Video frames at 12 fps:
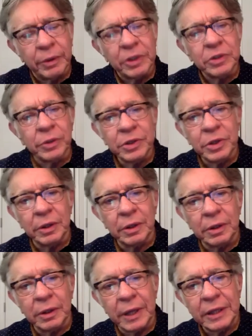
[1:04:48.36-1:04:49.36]
restoration of
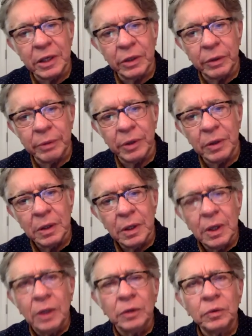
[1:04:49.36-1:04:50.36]
the antiquity?
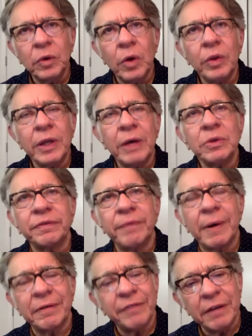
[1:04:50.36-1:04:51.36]
yeah. Yeah. No, that was
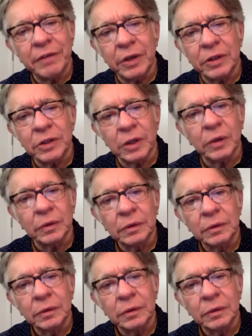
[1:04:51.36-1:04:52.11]
about five years ago. About